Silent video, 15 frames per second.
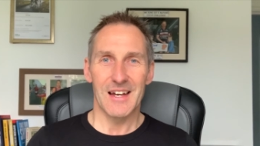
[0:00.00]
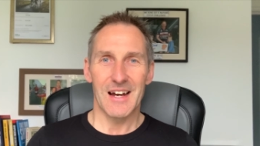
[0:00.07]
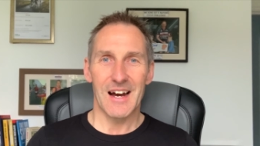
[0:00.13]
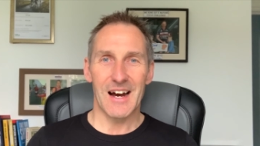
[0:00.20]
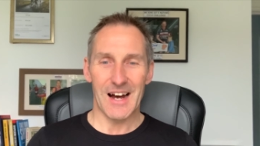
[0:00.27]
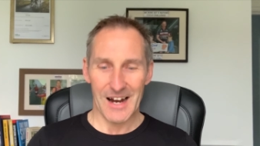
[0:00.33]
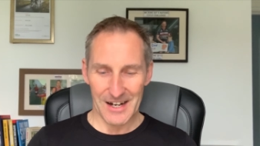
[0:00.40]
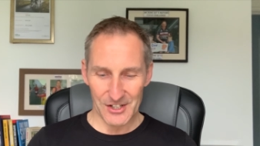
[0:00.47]

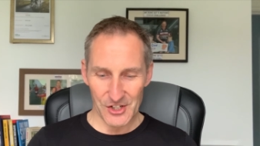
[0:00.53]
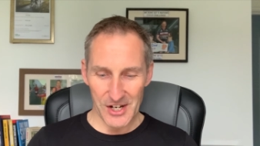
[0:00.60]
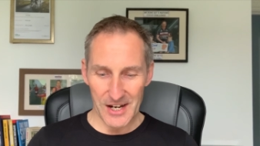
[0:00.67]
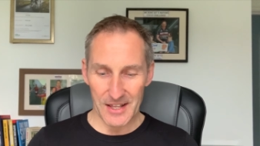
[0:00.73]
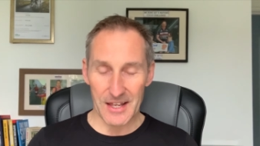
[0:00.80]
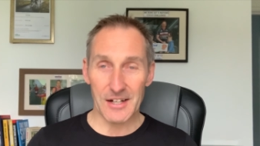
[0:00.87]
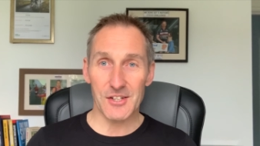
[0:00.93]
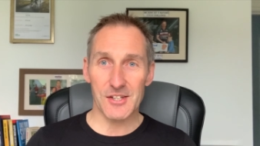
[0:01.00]
And yeah,
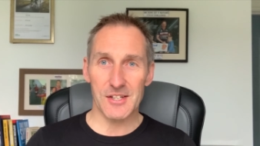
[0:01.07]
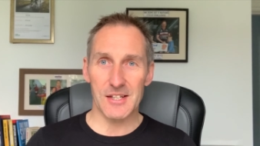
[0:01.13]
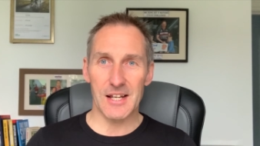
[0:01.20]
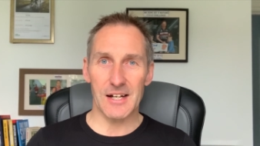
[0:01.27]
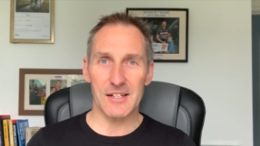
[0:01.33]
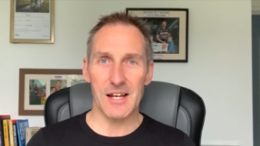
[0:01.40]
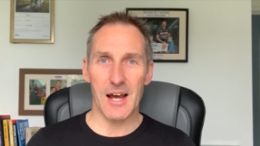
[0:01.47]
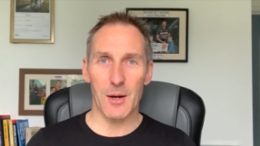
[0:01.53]

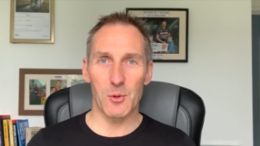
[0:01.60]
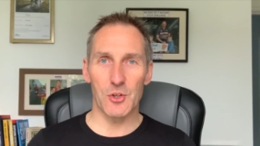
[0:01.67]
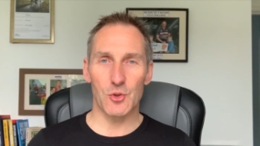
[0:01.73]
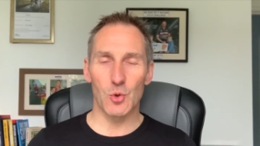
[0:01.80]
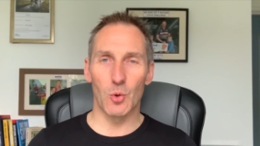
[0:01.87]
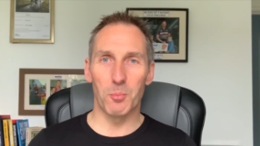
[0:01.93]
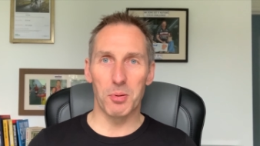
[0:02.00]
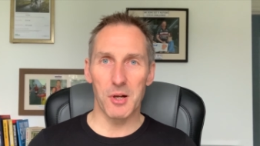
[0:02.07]
that's how it's
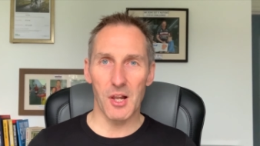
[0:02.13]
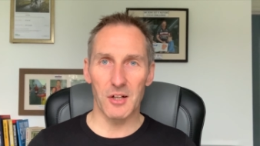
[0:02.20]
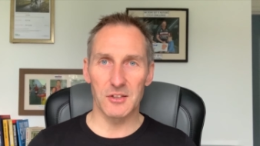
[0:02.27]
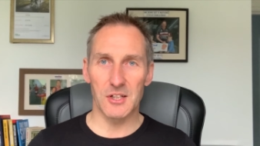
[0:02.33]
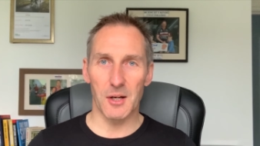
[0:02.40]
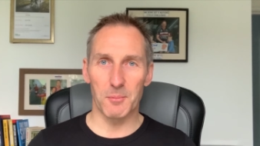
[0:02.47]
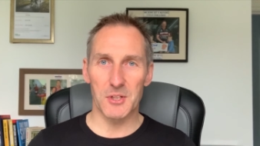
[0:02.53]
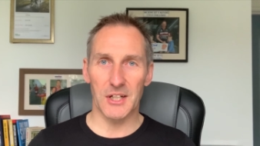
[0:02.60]
all plugged
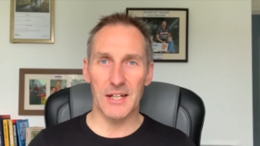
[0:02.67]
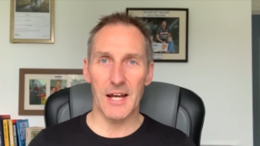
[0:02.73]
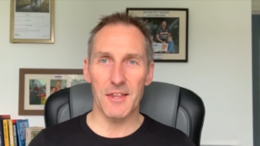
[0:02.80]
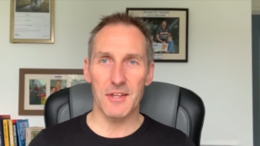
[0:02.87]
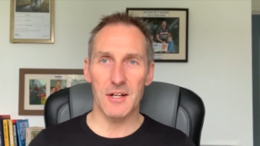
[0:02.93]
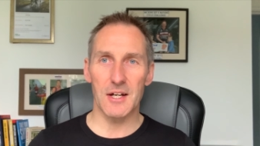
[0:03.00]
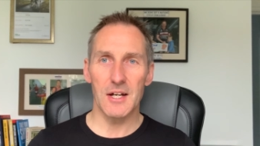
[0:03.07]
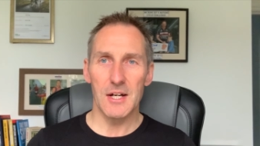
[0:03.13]
up
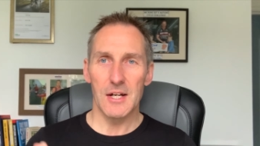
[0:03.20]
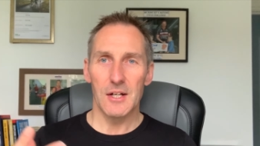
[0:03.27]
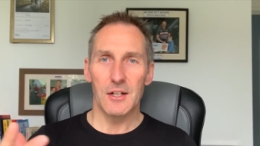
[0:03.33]
together.